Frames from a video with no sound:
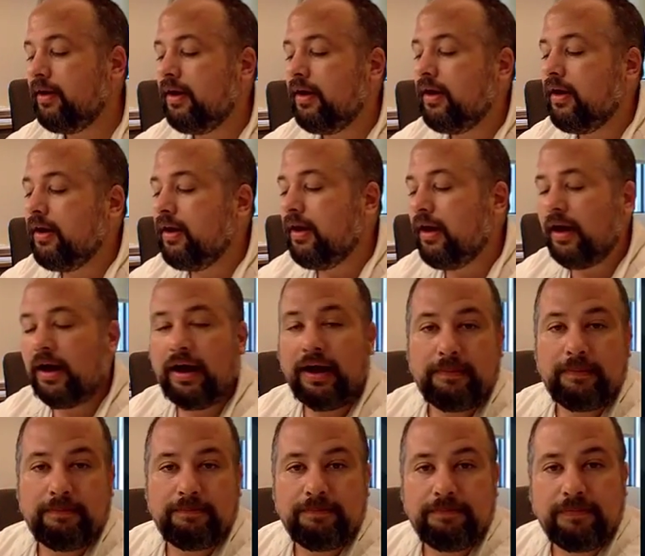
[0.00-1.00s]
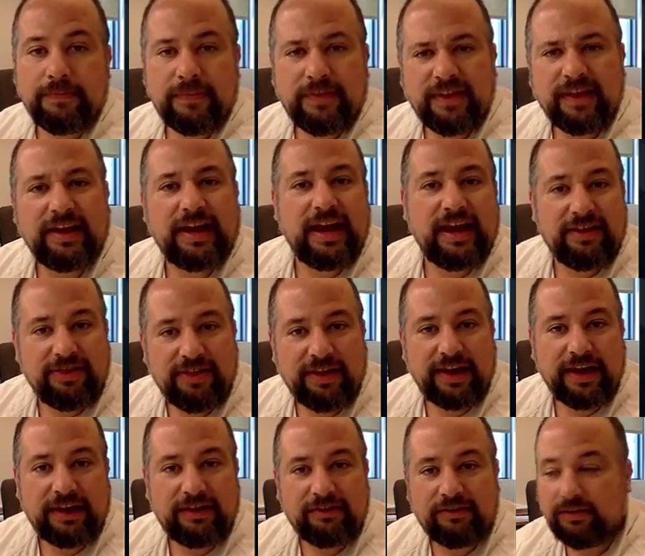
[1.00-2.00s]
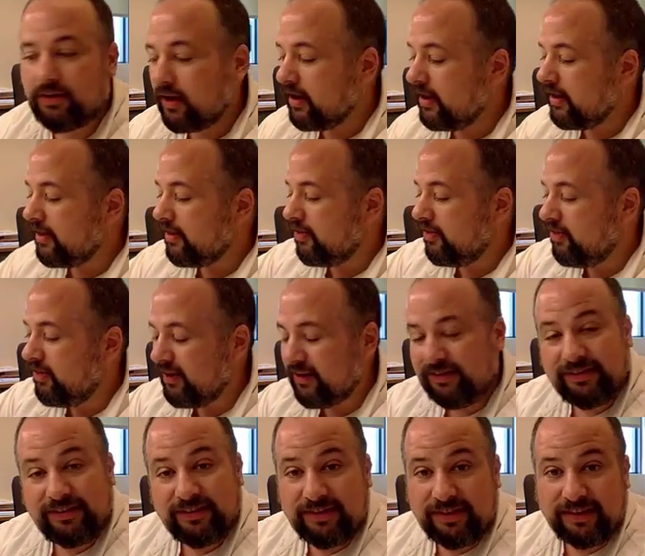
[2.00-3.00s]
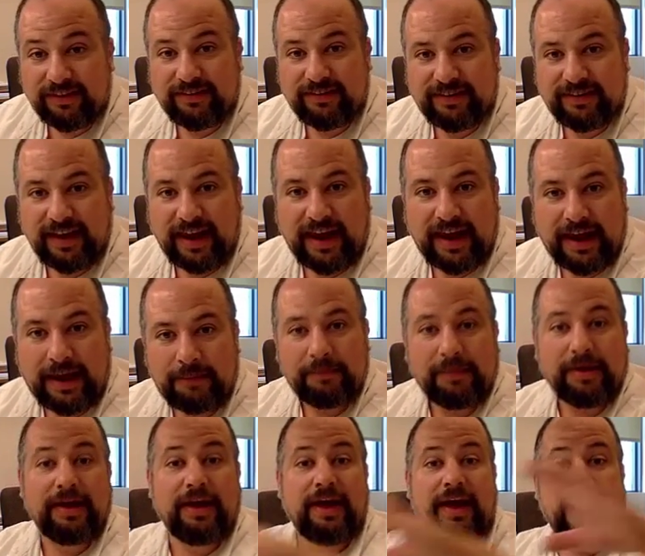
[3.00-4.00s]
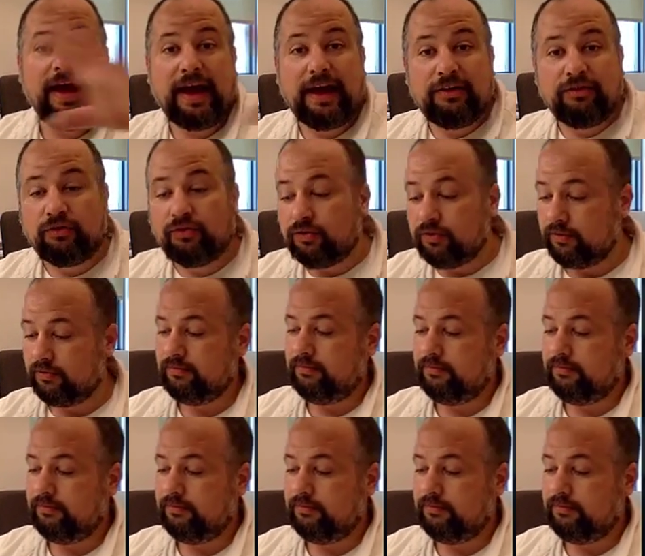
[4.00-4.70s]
The key thing is this is the same as